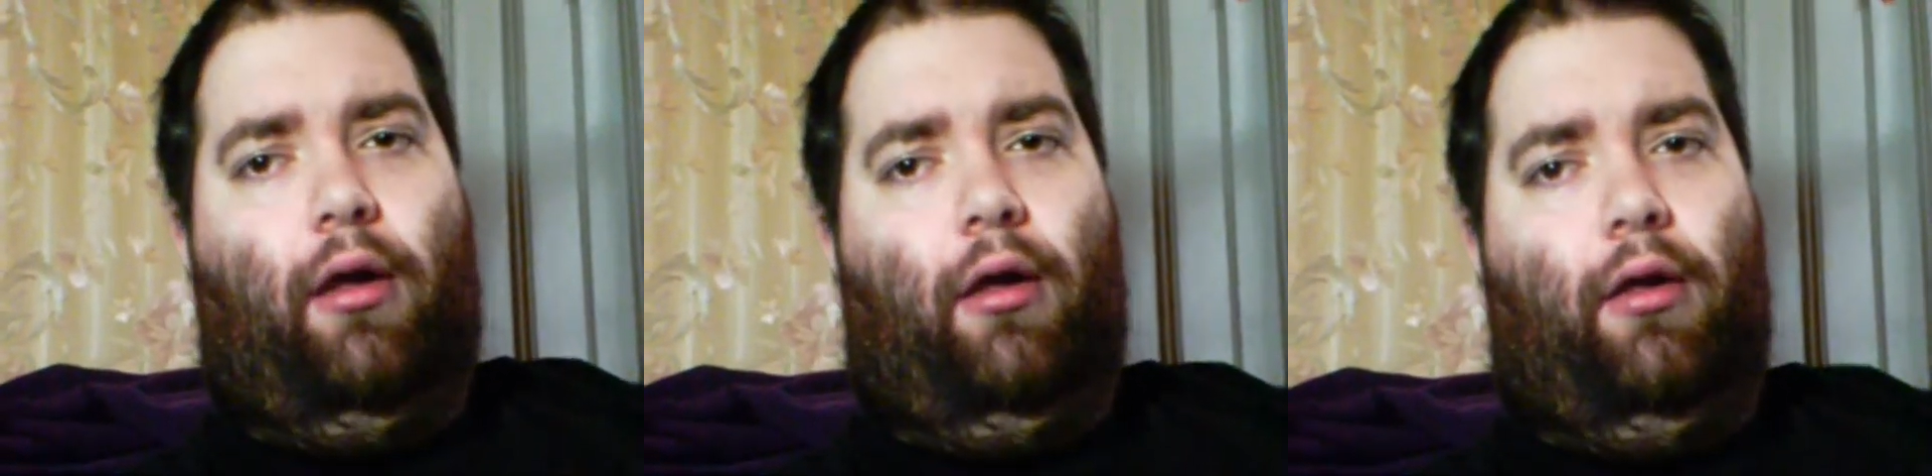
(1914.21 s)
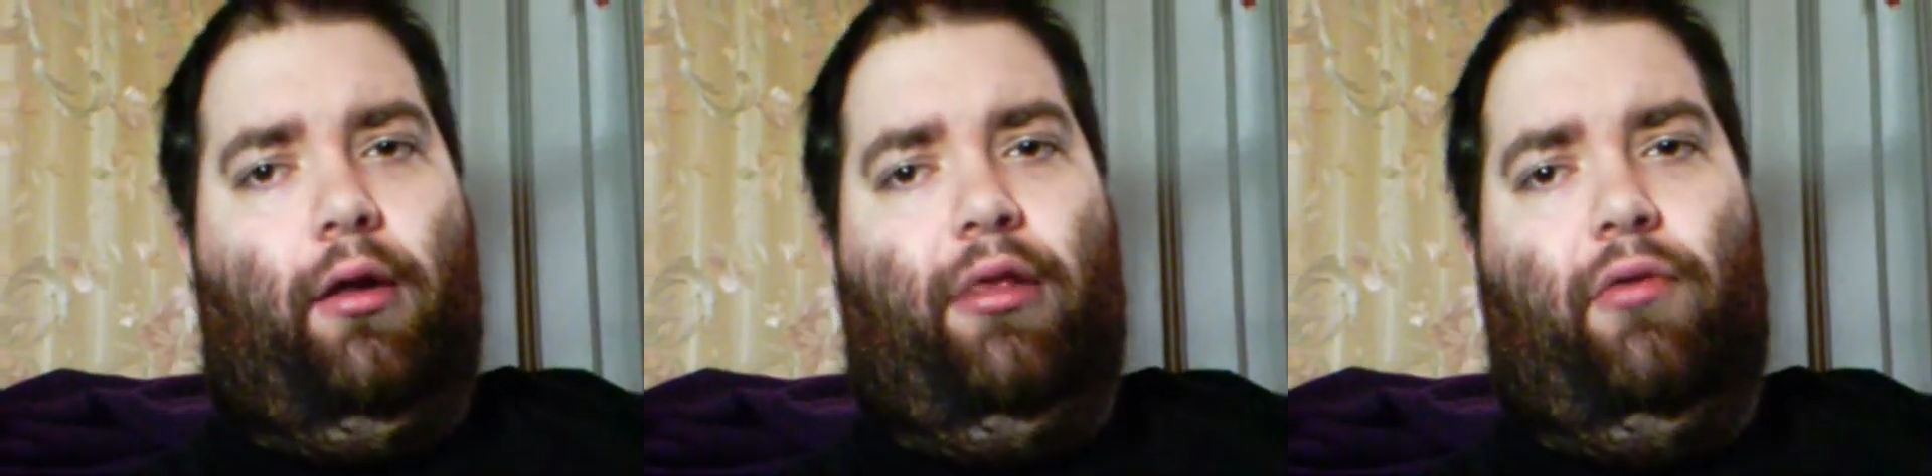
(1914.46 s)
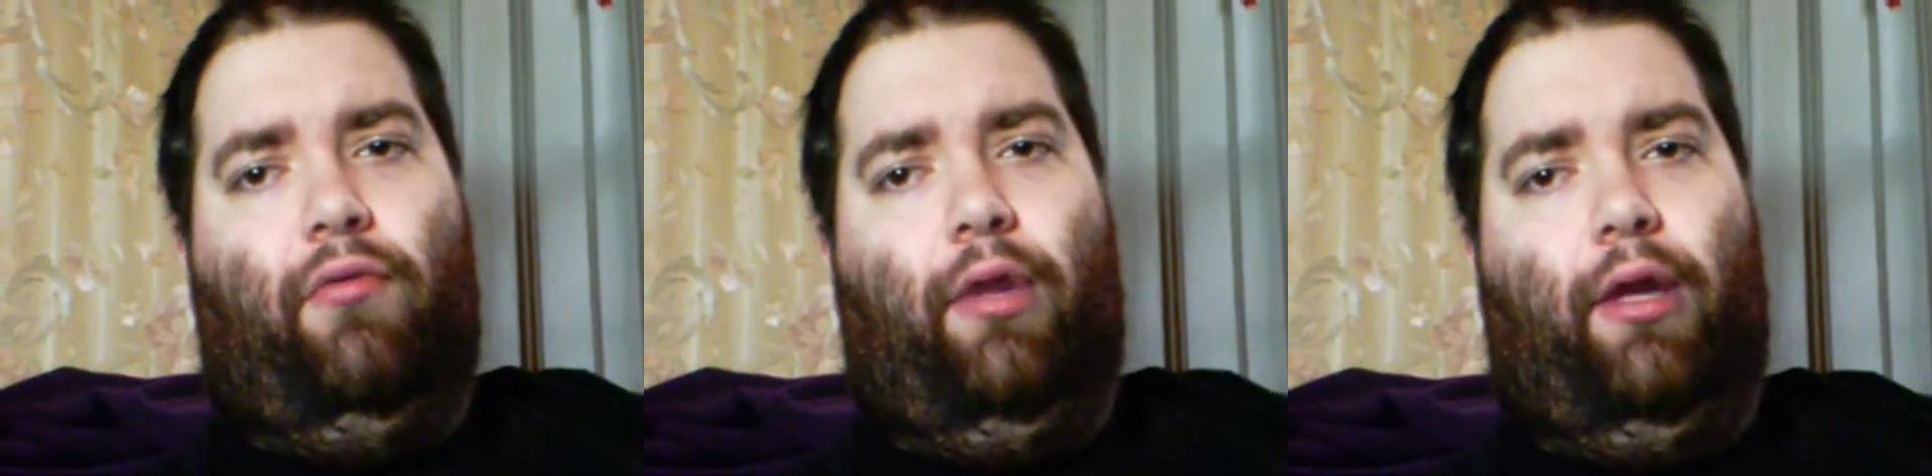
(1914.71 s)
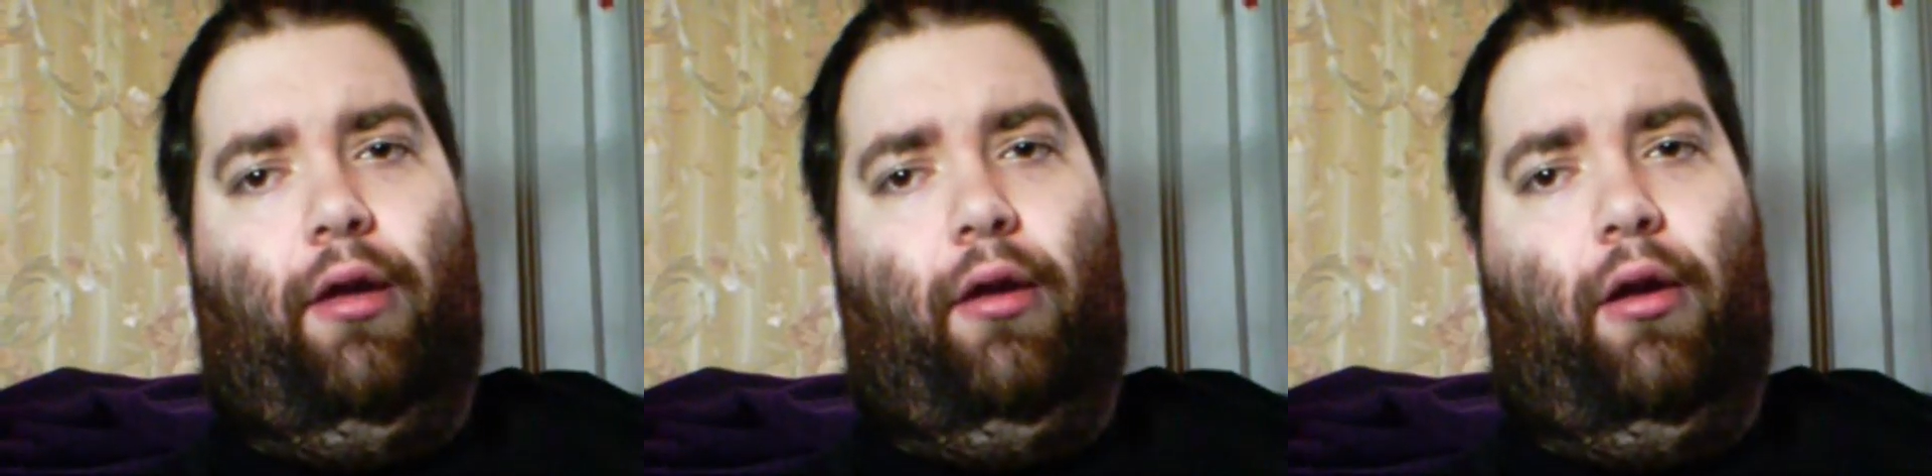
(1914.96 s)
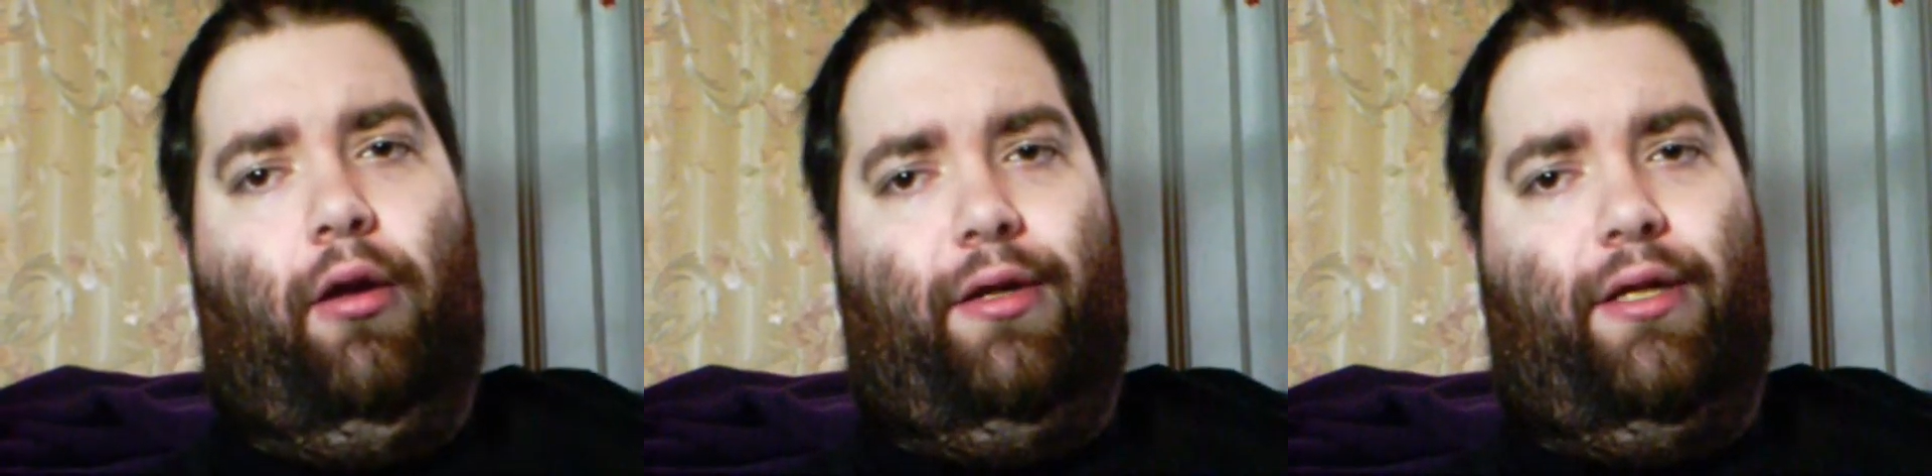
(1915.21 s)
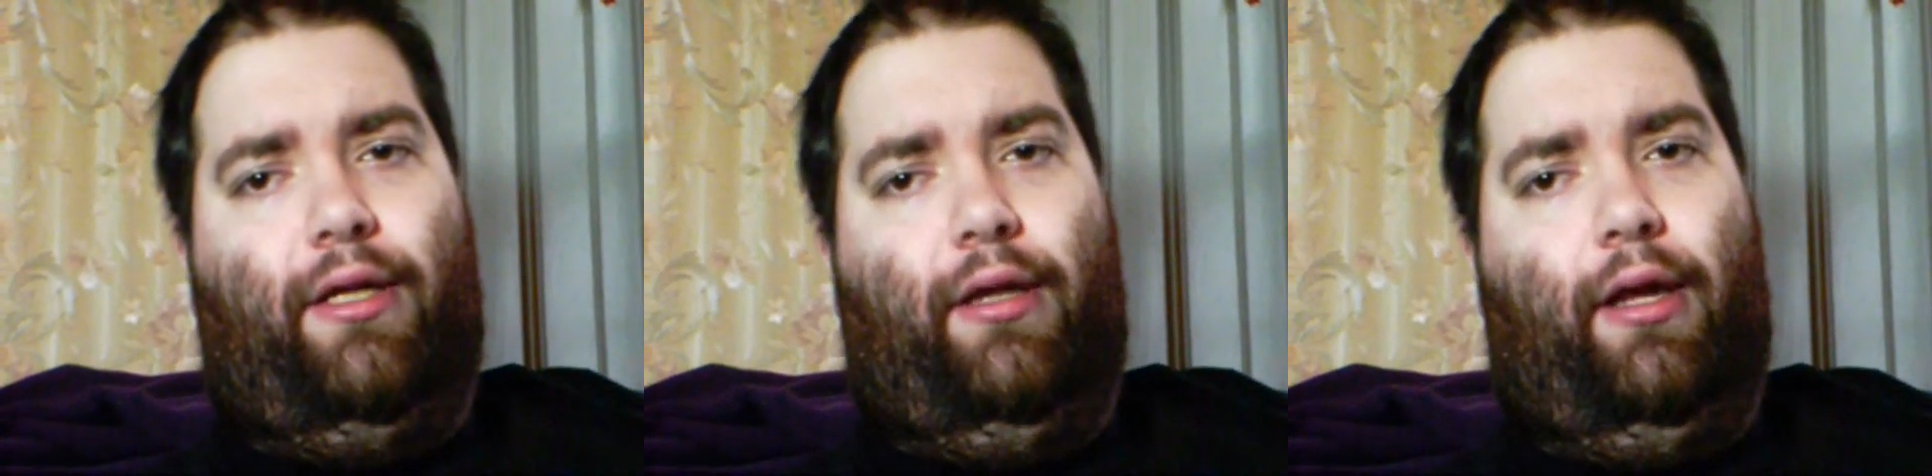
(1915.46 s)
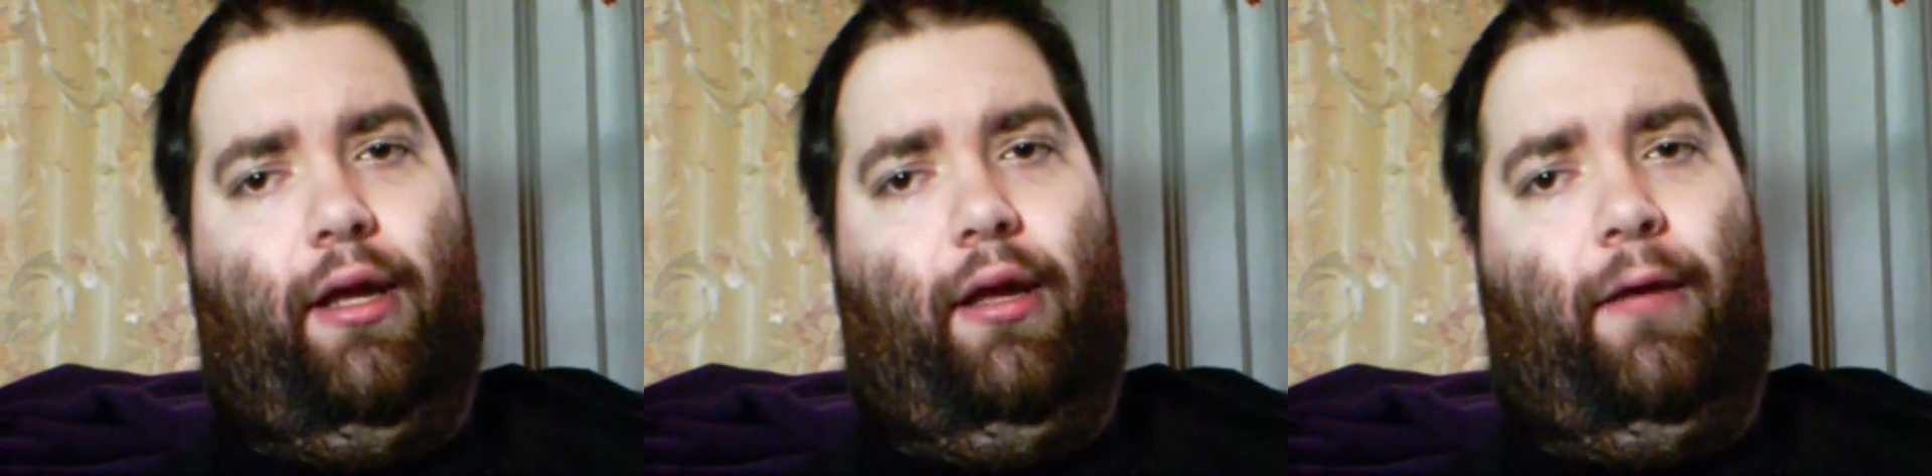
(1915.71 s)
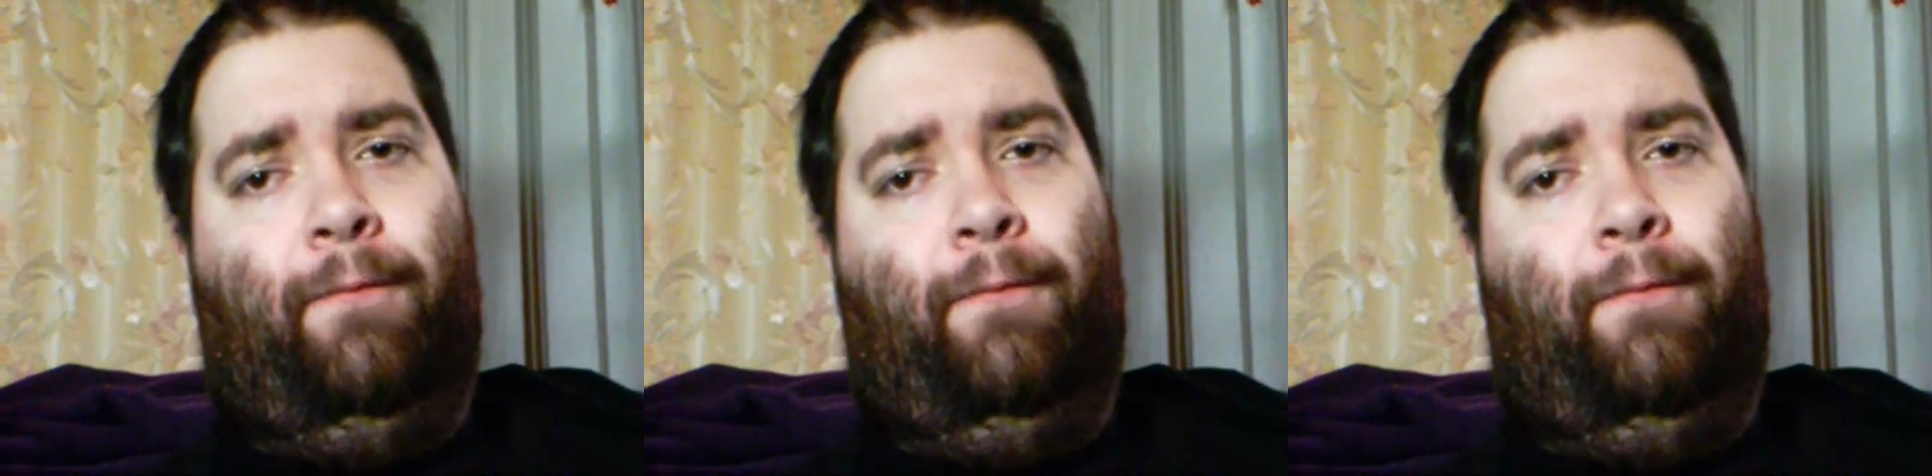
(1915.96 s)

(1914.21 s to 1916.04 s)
in the ring on TNA.